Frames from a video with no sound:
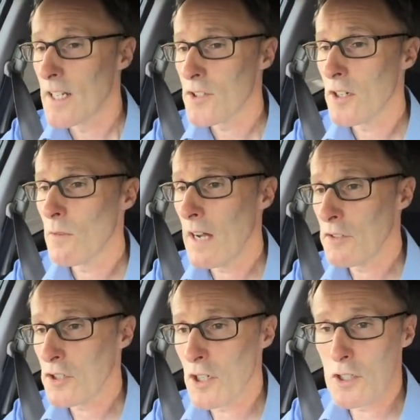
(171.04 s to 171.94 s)
so I've
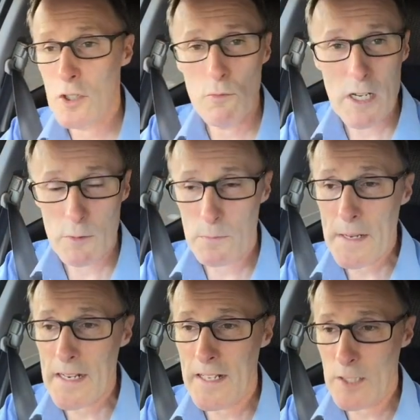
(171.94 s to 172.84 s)
just got to do reasonable
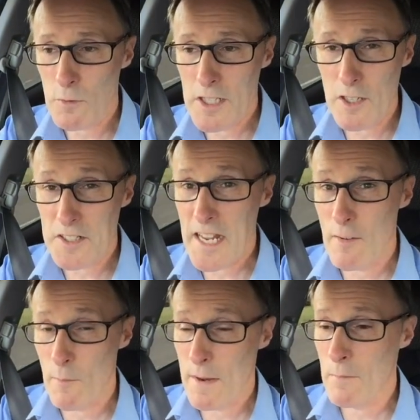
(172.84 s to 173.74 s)
speed and that's what you've got to
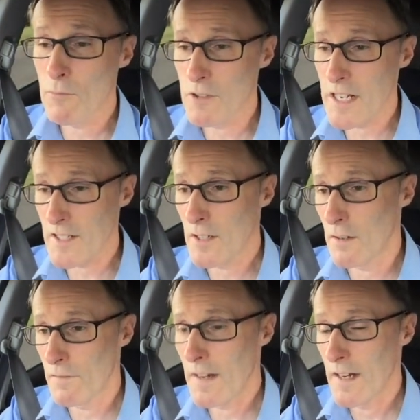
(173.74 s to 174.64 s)
keep remembering
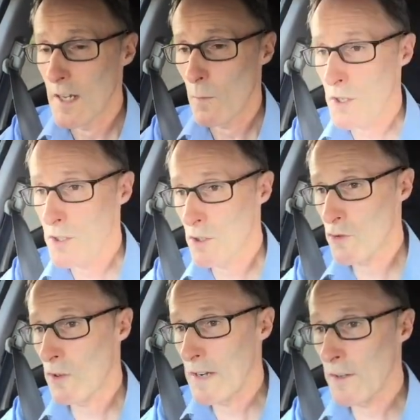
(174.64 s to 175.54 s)
yourself that when you're
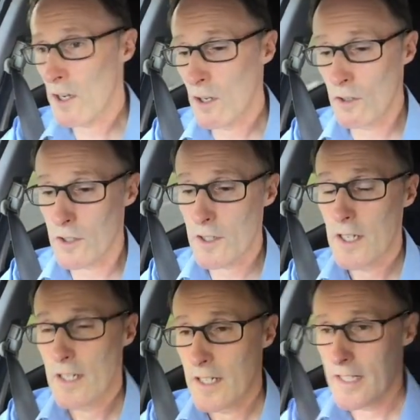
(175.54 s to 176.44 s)
driving
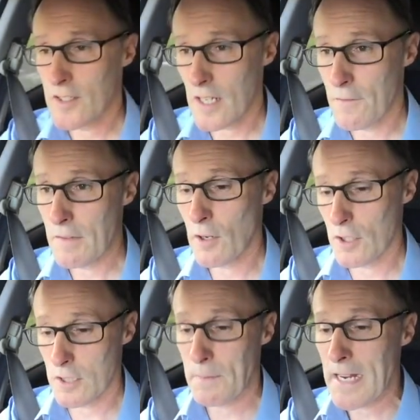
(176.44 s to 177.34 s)
along is if you've got
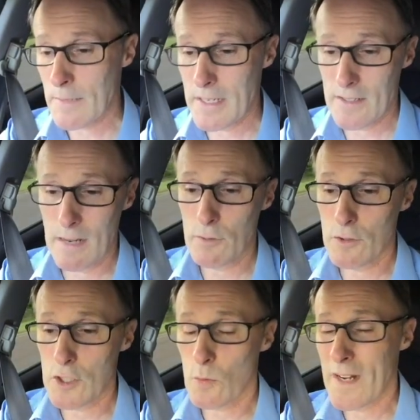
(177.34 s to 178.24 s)
the speed limit now I'm
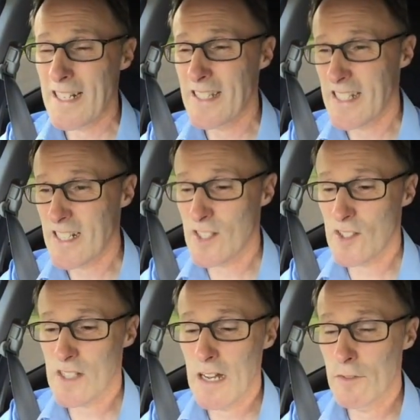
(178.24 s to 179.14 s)
doing
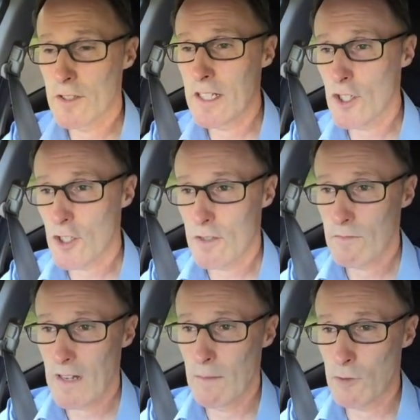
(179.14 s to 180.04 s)
27 ish
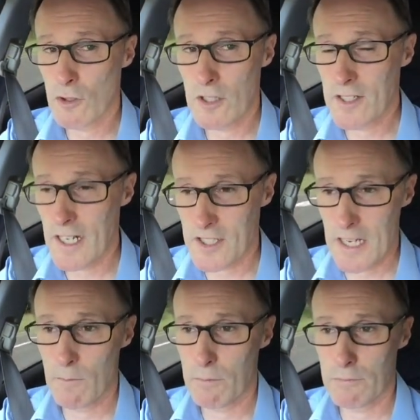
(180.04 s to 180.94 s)
I'm sure the dash
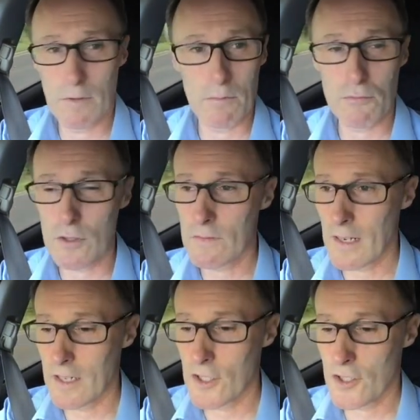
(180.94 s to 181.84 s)
cam will prove
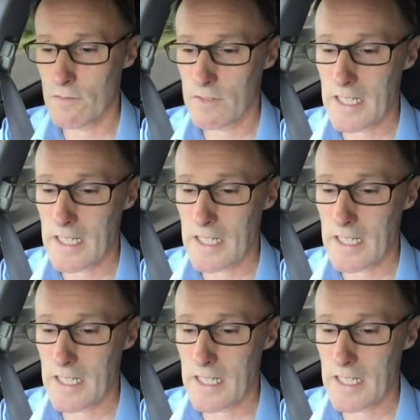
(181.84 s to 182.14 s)
that ish